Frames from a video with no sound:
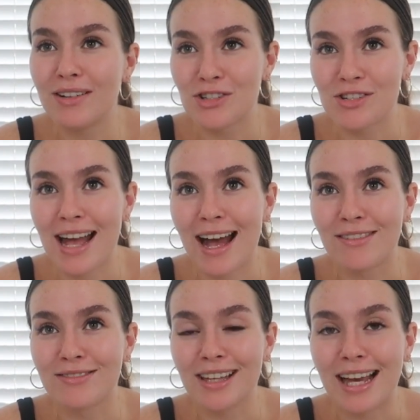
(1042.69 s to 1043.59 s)
just
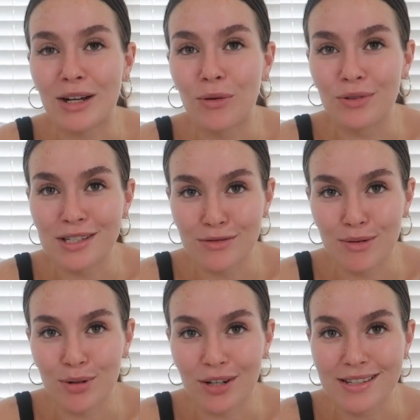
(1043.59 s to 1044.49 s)
have like all these
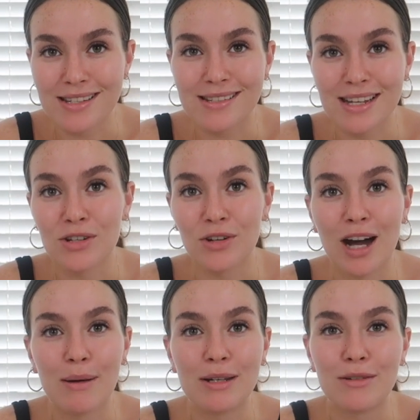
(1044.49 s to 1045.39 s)
different products that sit in your
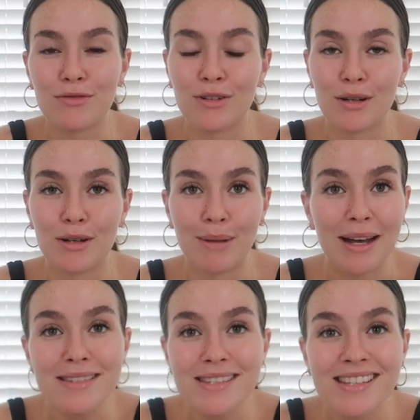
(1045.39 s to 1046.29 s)
cupboard for
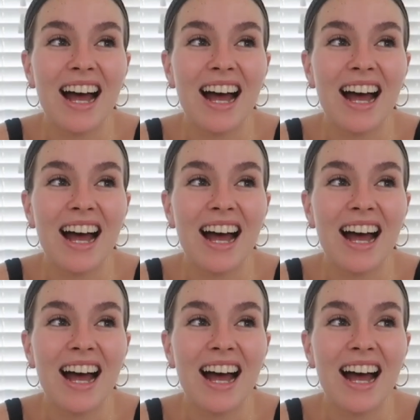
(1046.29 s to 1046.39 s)
months,